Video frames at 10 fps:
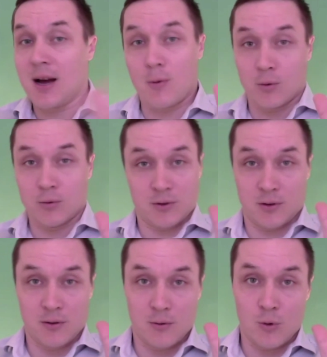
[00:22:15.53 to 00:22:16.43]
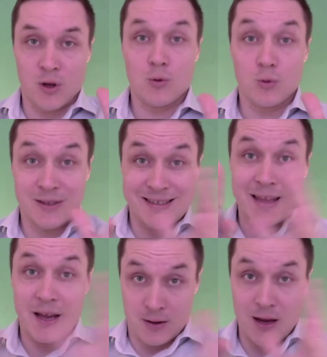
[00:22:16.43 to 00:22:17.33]
won't use
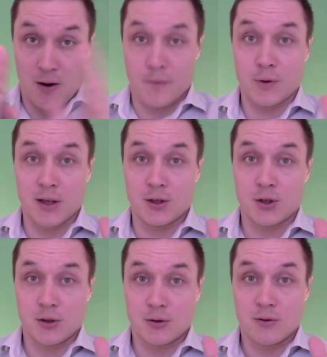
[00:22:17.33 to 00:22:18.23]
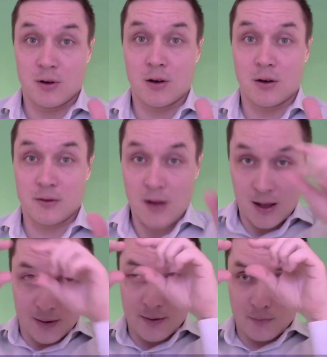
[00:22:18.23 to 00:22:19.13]
th- their footage. Uh,
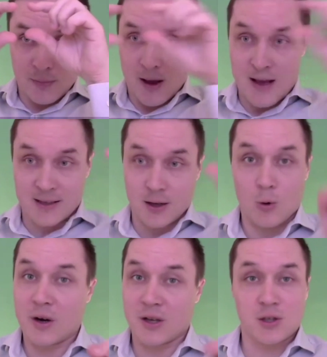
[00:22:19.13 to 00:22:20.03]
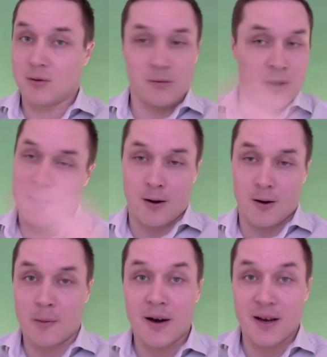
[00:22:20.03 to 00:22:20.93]
I'll ask their question
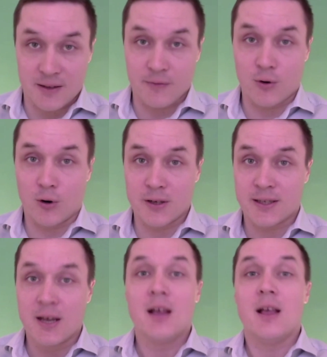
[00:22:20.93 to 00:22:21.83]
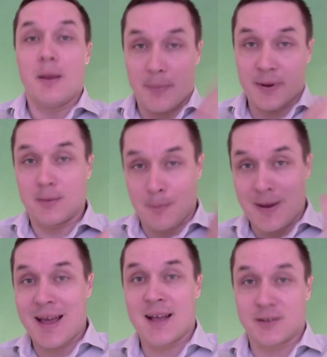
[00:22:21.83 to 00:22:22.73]
anonymized, of course, but my
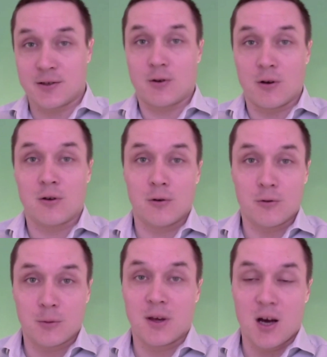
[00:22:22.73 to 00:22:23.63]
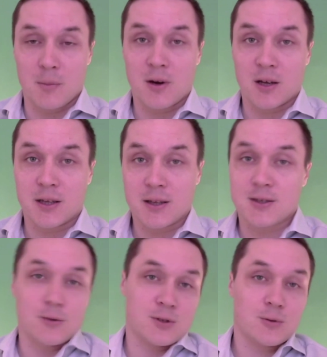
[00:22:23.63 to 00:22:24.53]
answer c- could become content.
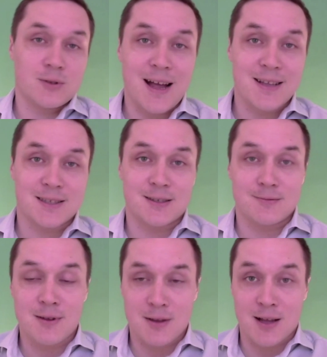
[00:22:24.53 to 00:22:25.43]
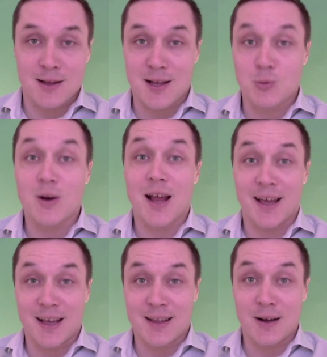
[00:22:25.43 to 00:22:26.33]
So so that's that that's what I
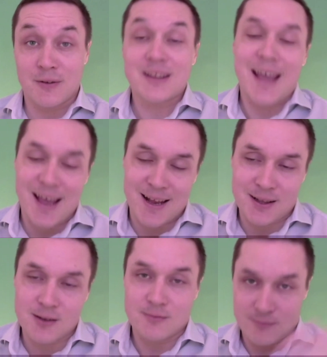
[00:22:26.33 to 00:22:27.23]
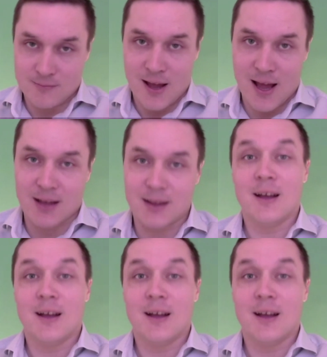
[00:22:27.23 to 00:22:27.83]
get out of it, and and